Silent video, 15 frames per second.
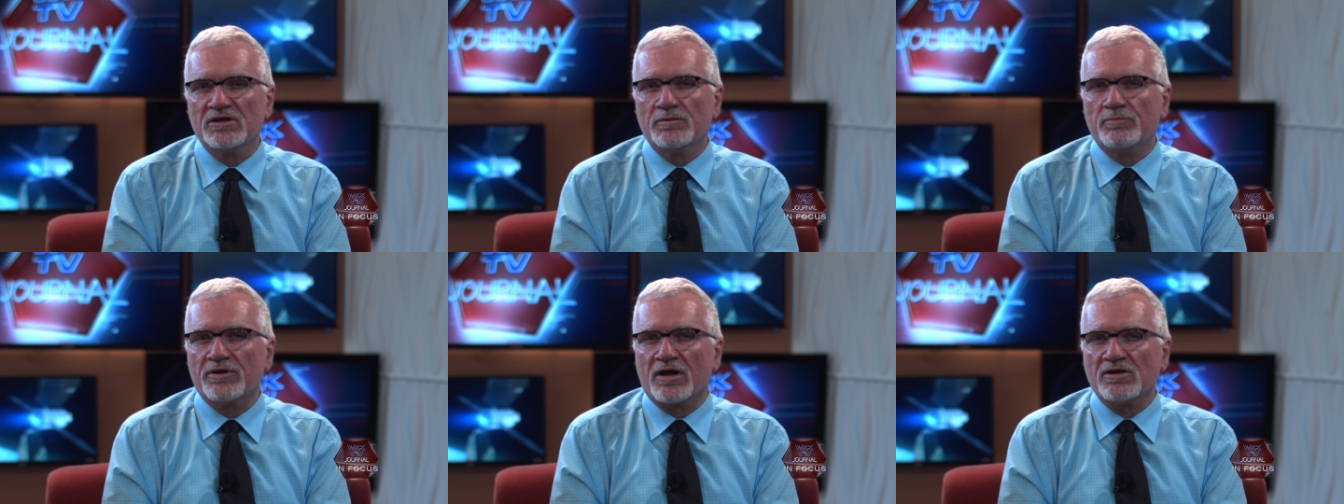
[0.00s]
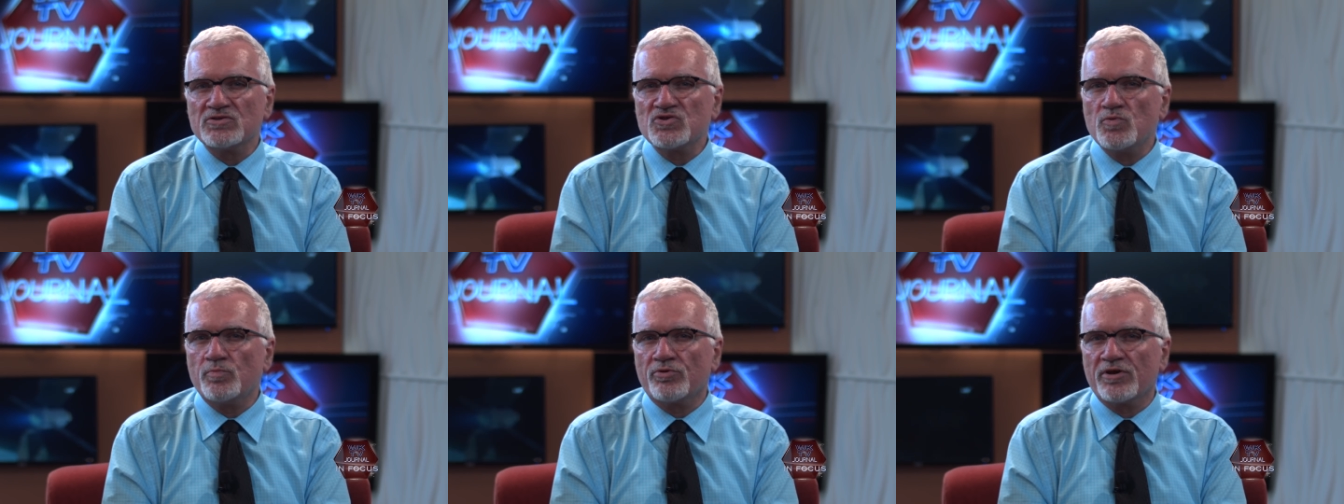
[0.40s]
but
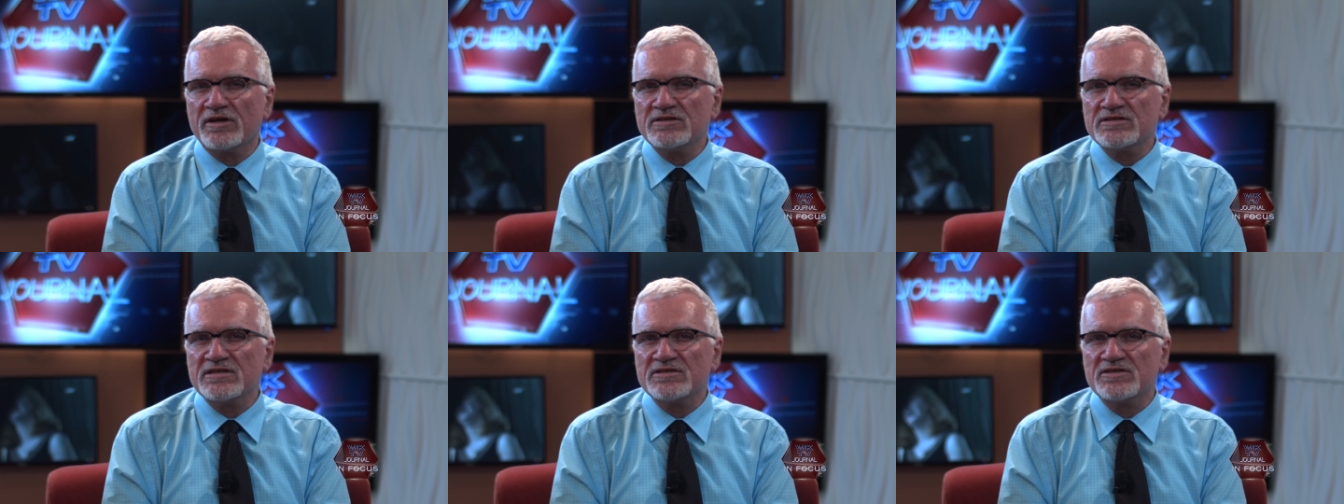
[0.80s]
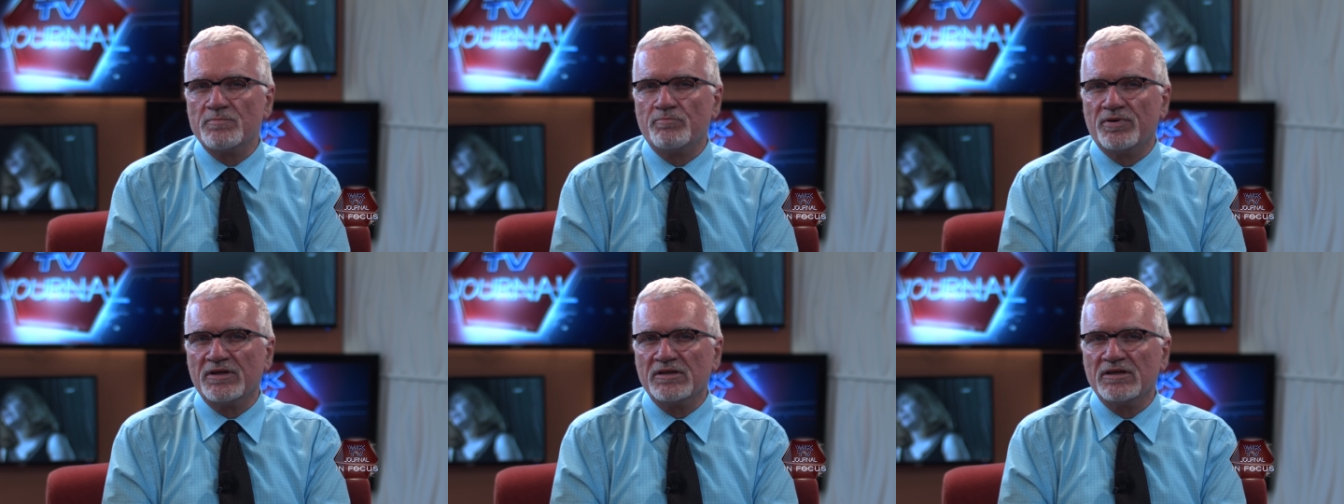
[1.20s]
also praised his
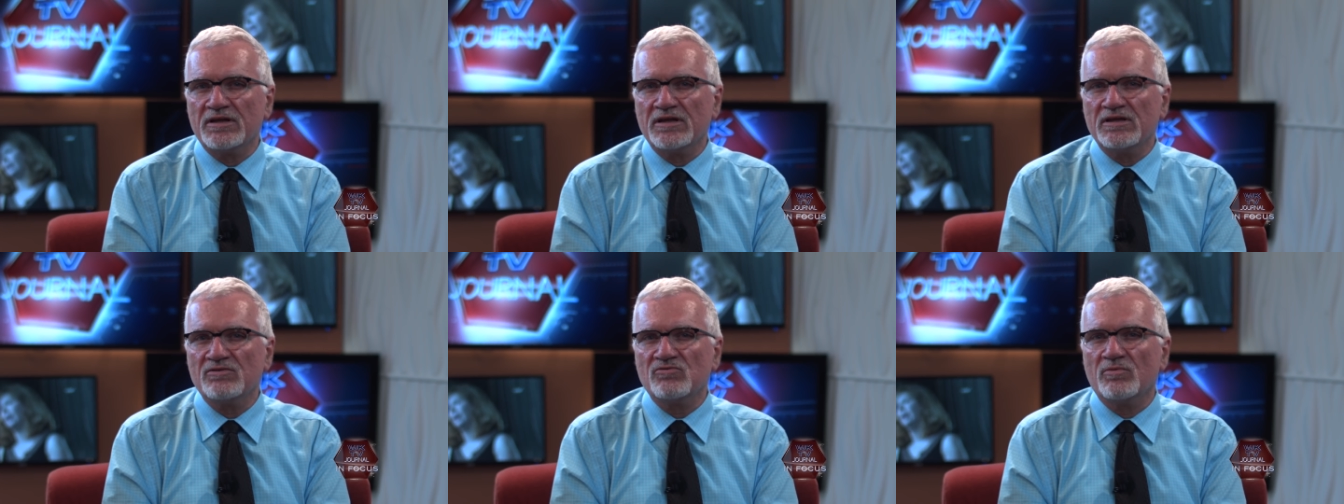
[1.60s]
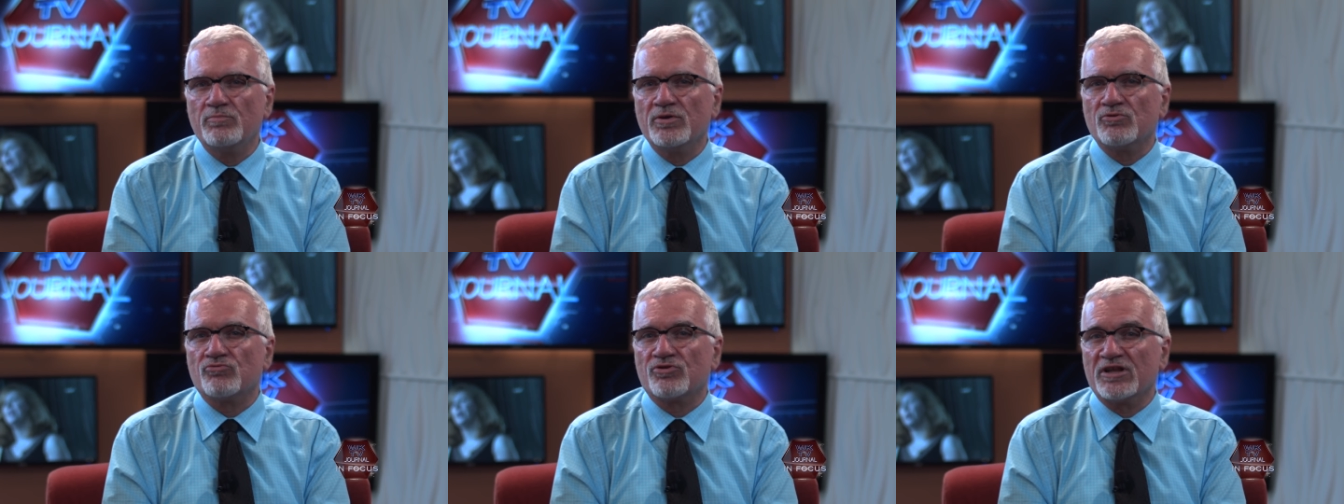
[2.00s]
ability to
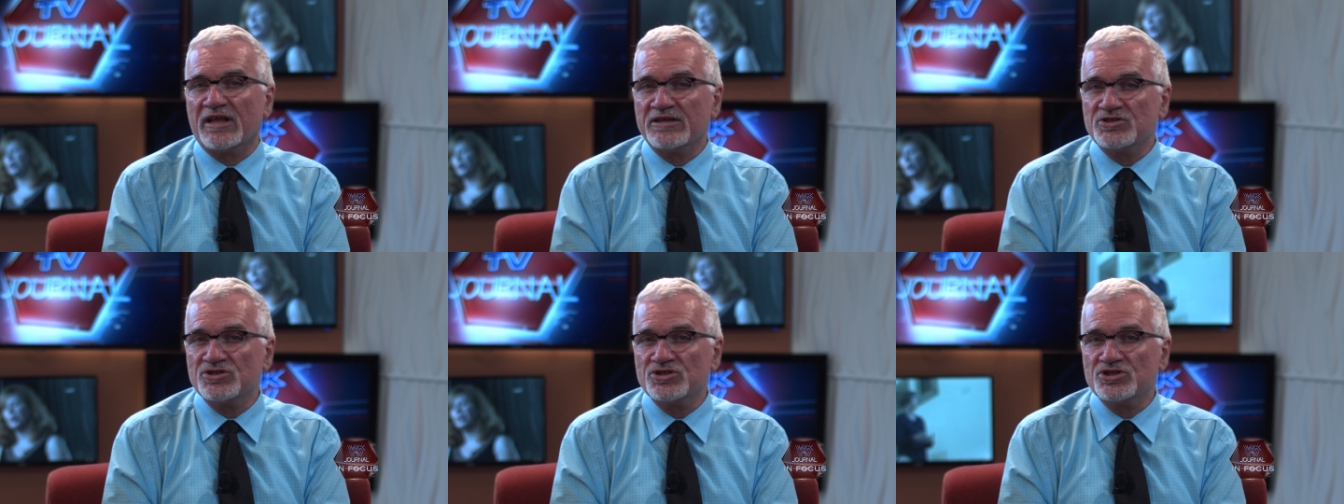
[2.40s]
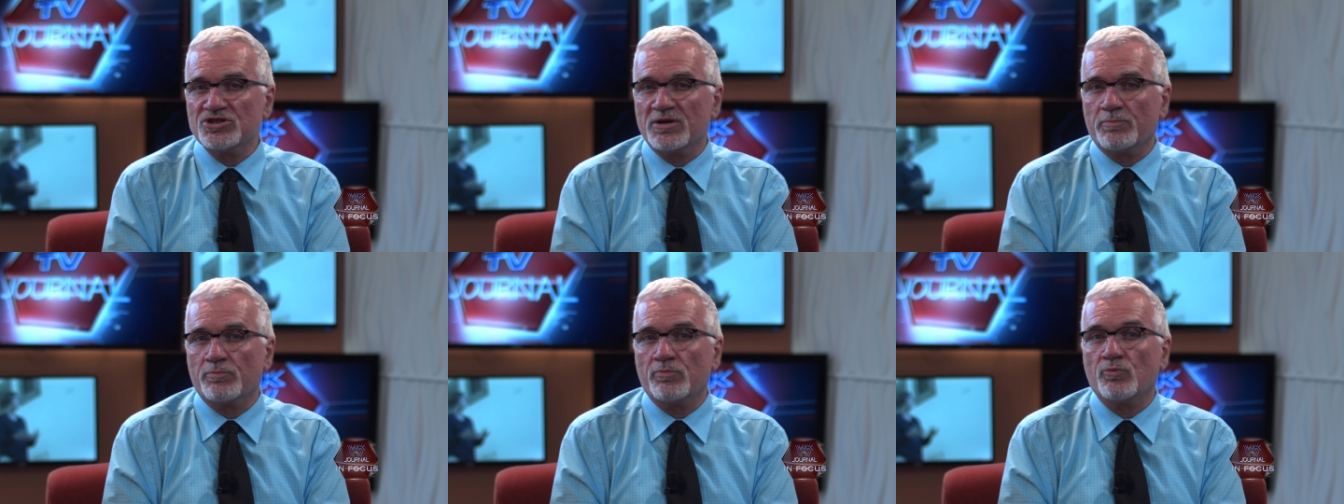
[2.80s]
build
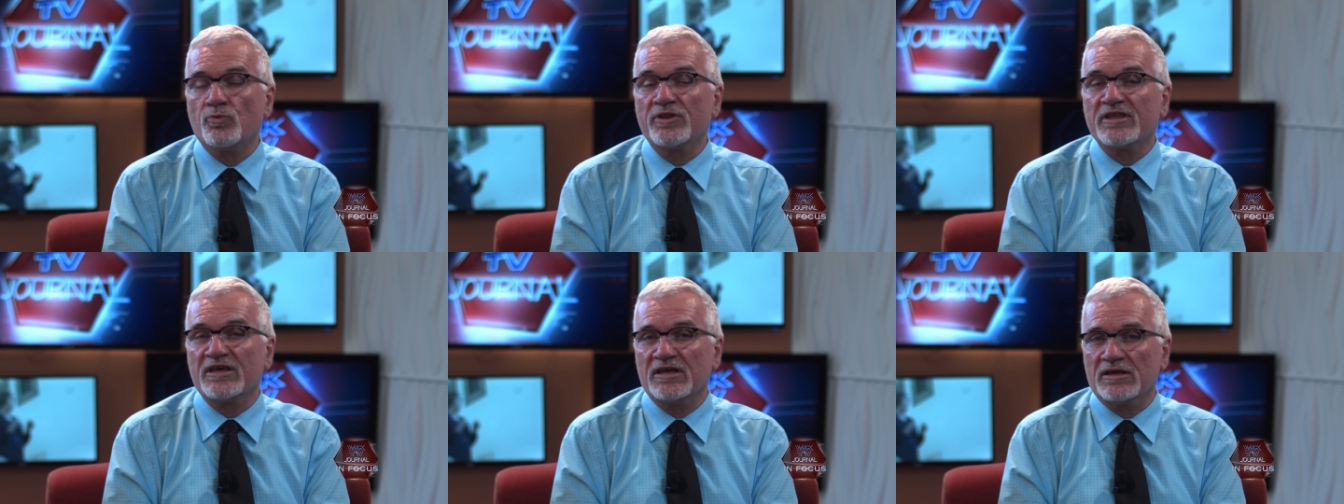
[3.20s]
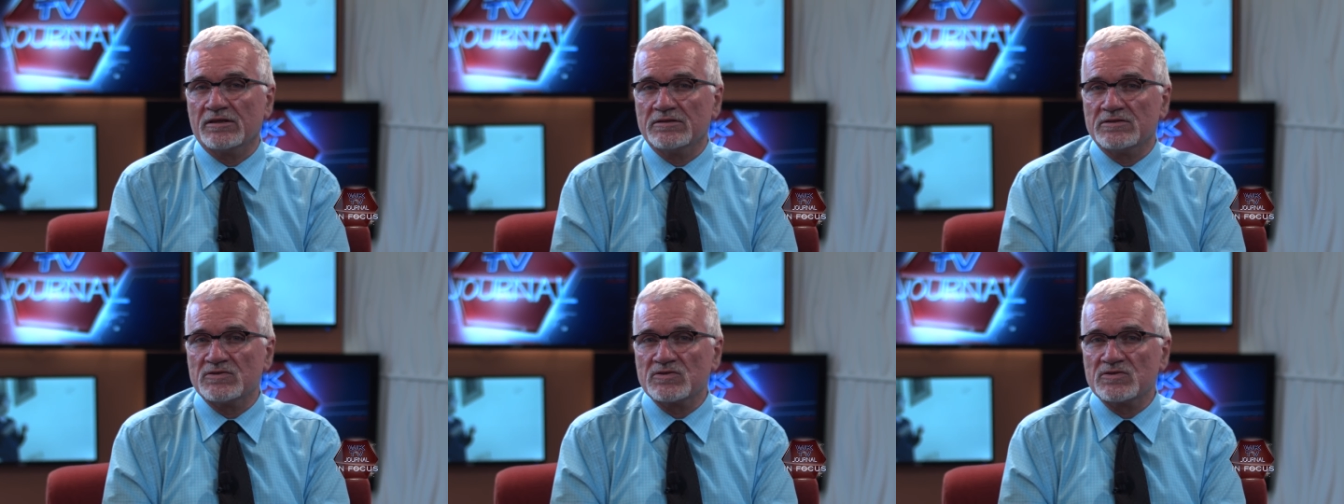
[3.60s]
relationship with kids.